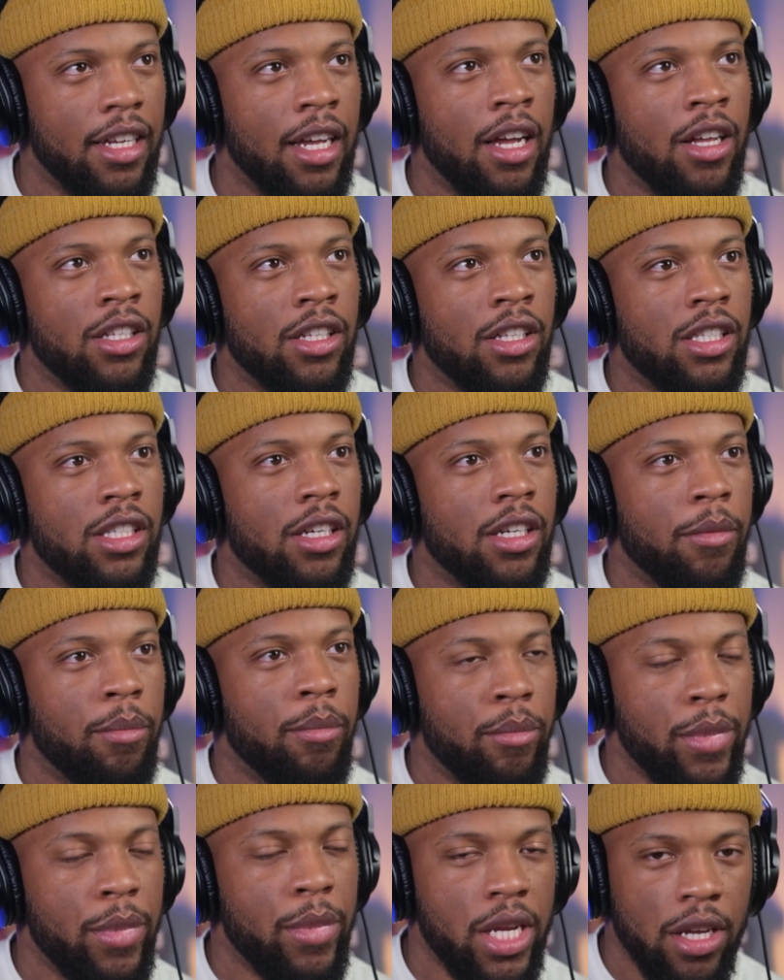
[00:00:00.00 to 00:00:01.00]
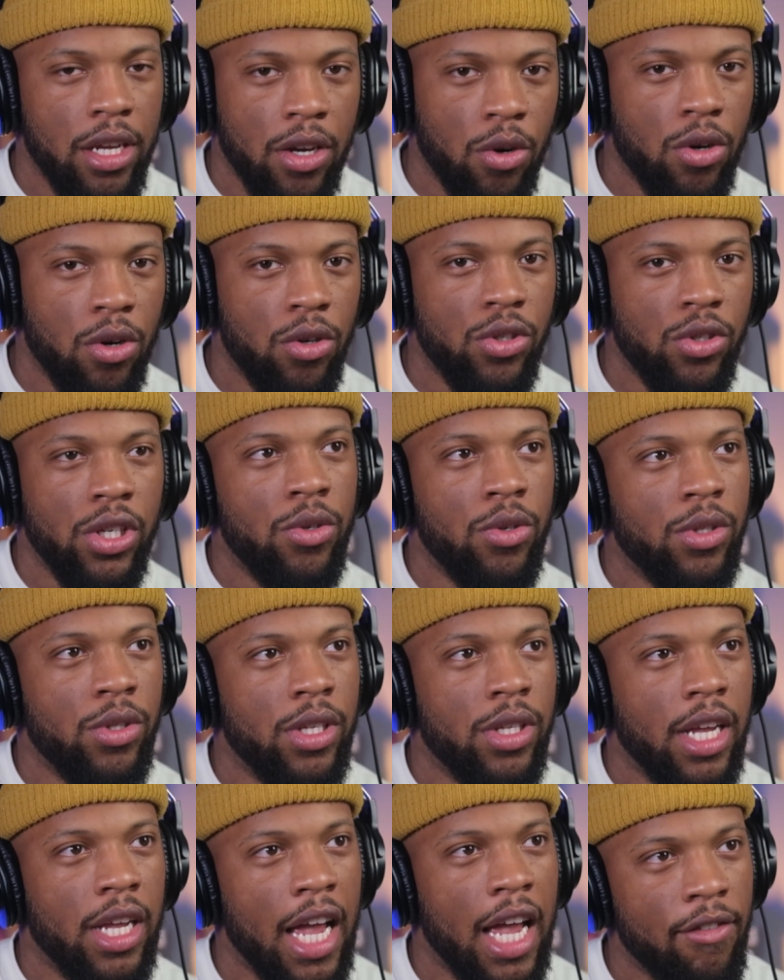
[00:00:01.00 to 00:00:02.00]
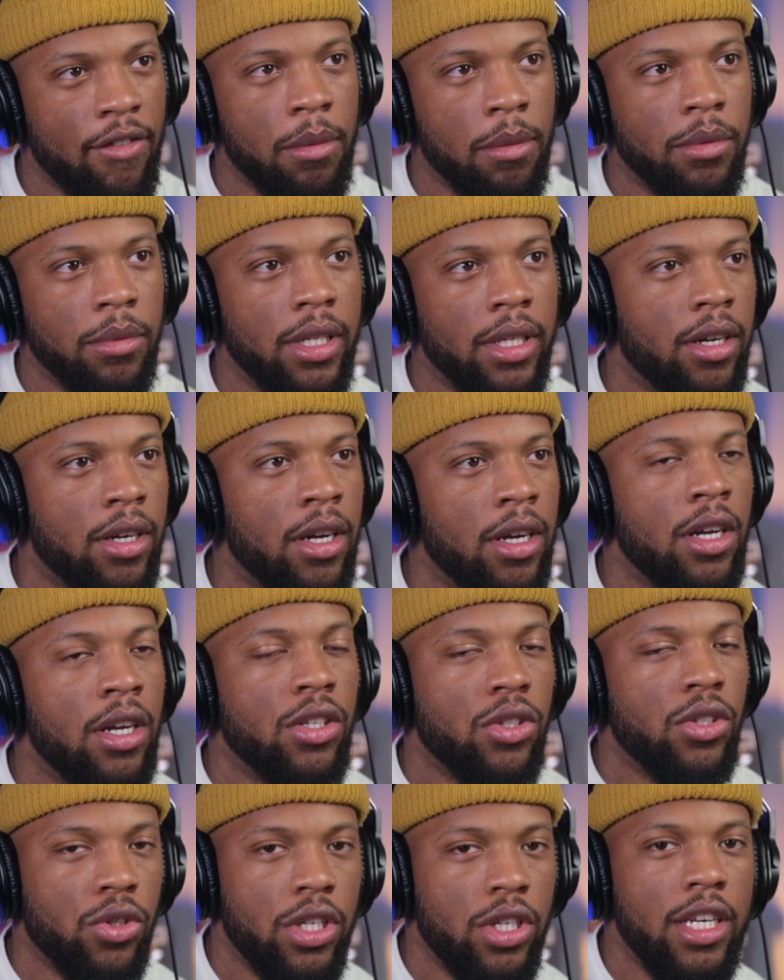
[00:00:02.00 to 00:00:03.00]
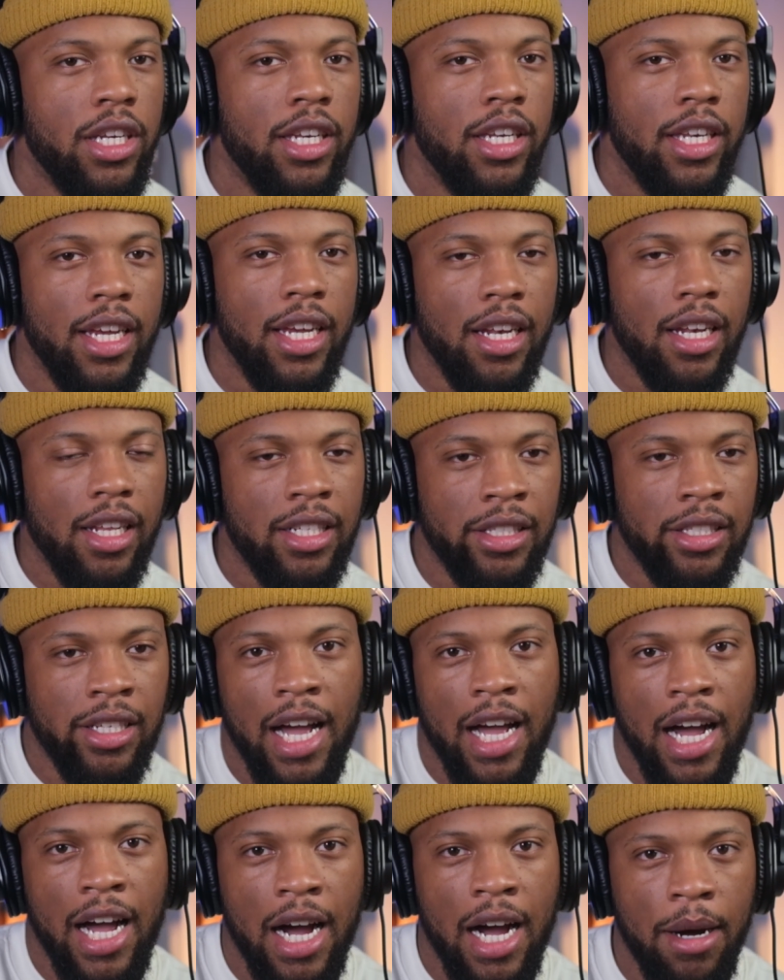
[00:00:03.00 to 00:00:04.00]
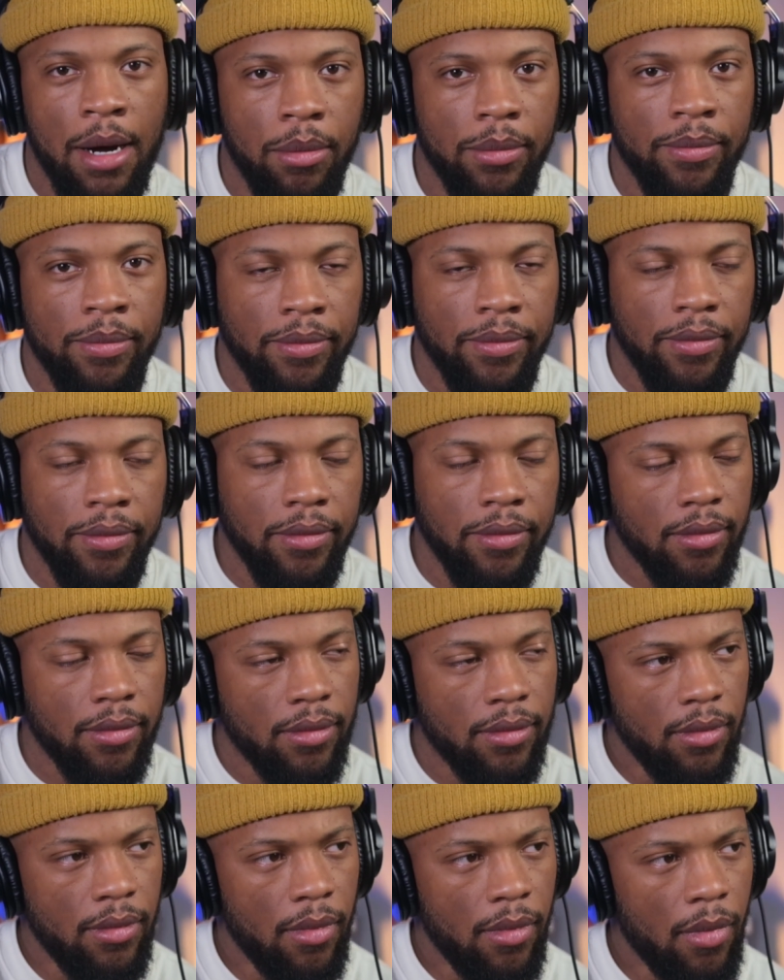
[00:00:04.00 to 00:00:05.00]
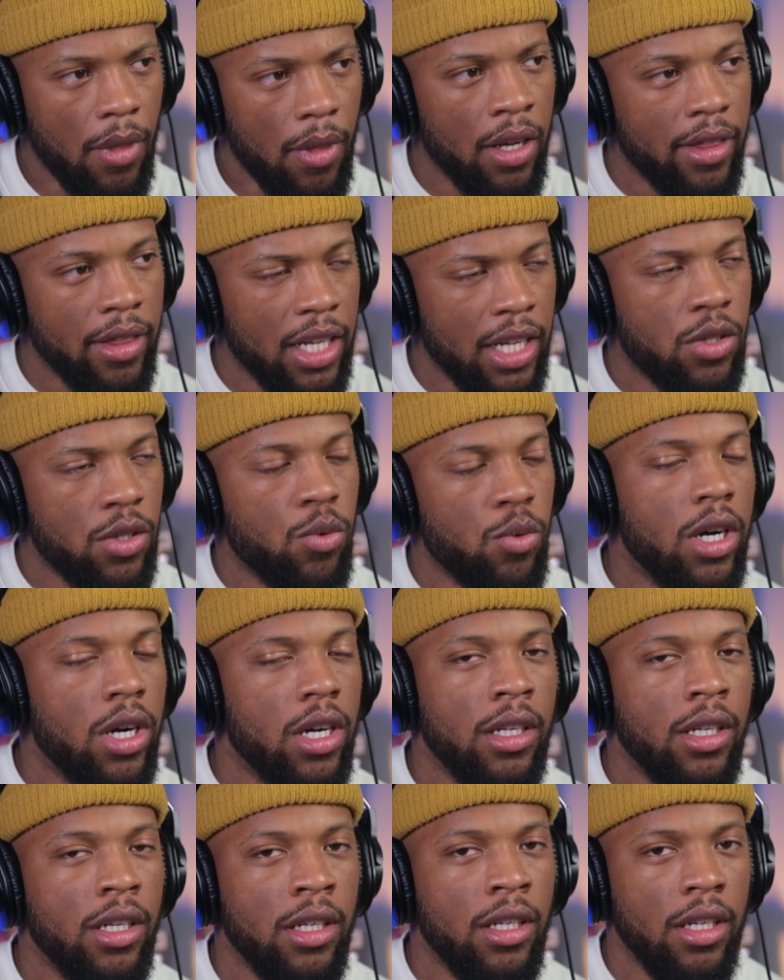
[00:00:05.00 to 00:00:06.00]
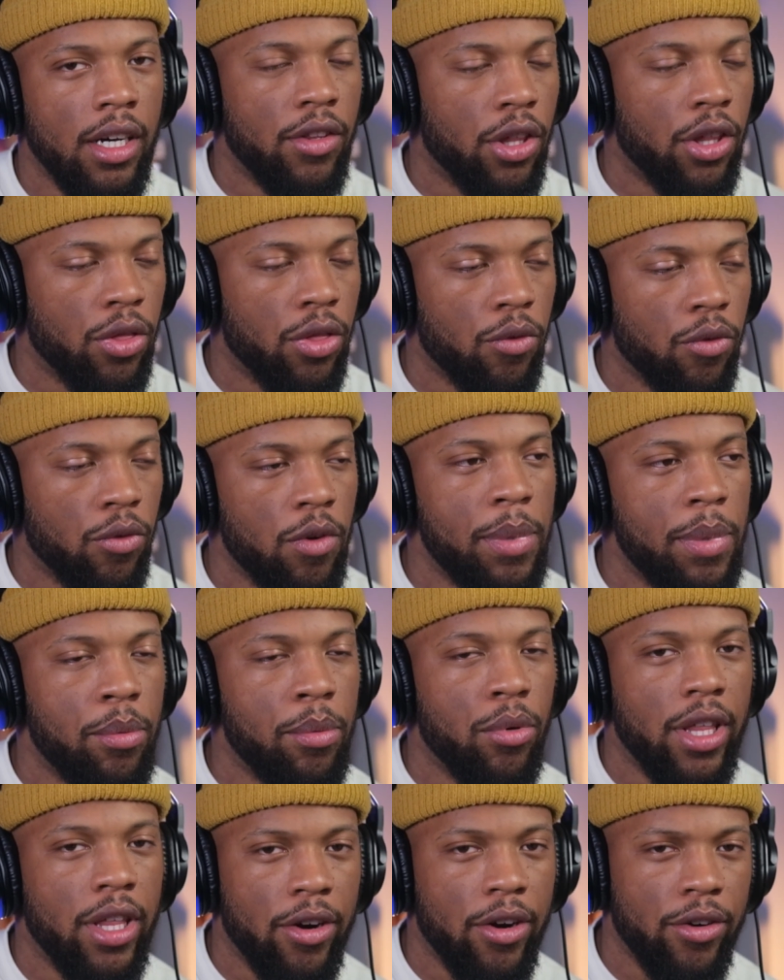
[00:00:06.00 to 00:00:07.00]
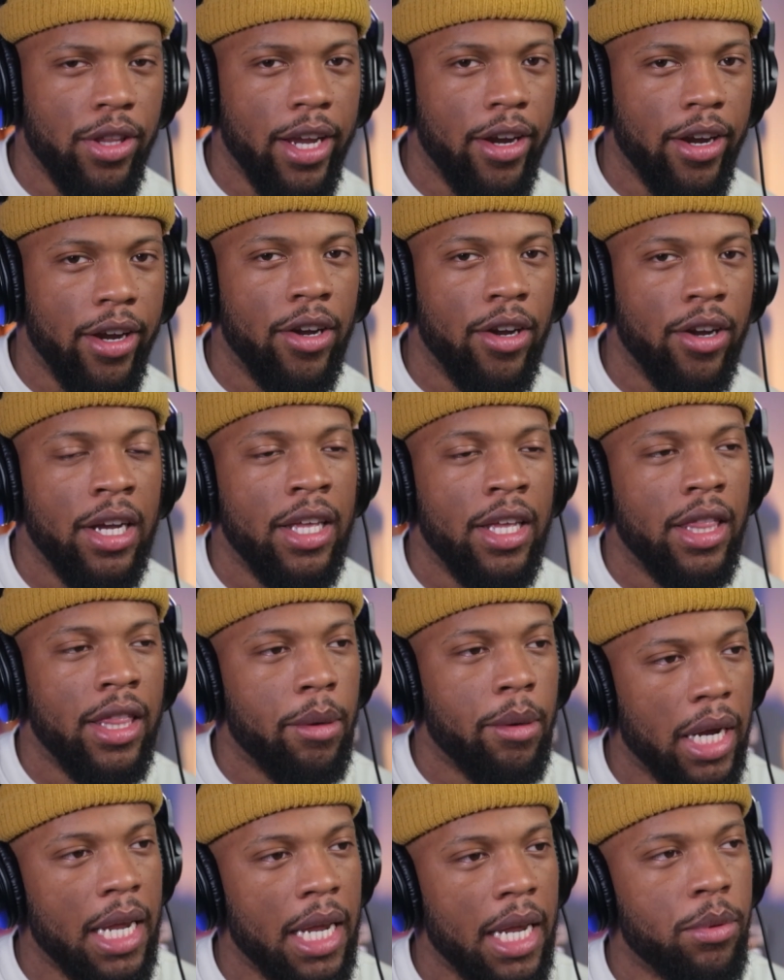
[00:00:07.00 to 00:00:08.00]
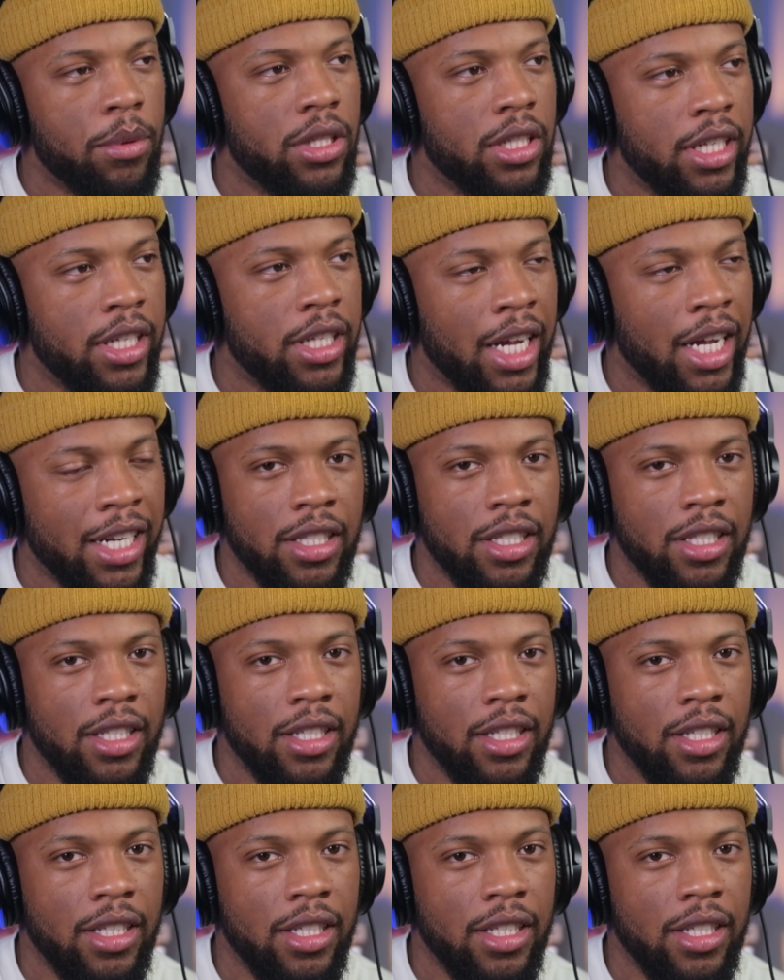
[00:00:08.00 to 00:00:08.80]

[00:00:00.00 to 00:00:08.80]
to meet Coco Jones and have her up there. So she did listen to the album. That's one of the 3 people that are there that were able to digest it.